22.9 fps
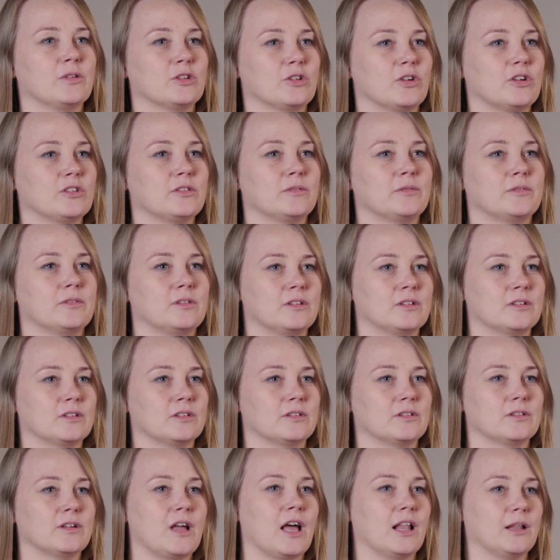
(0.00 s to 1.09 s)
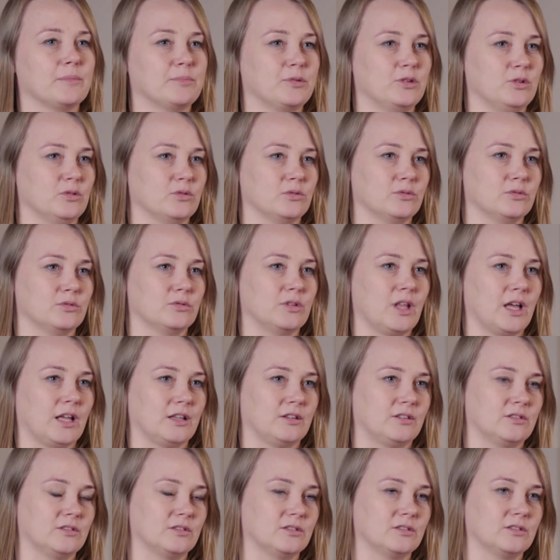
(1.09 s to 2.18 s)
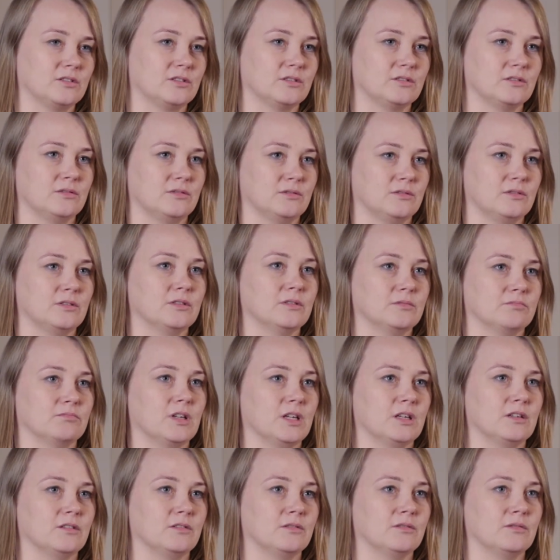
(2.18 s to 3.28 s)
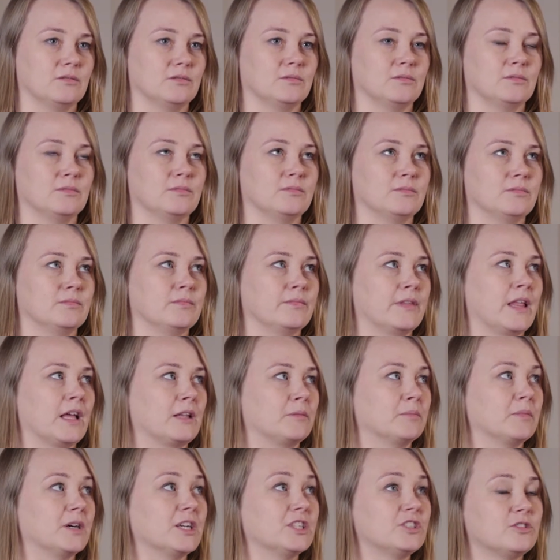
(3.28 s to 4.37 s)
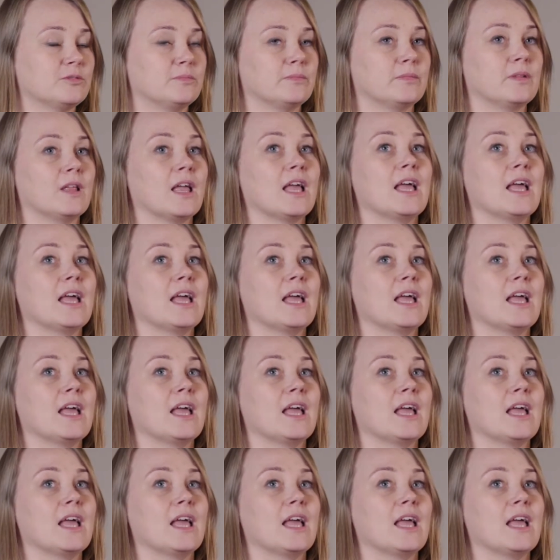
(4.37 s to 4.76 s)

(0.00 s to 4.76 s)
will not help you that much.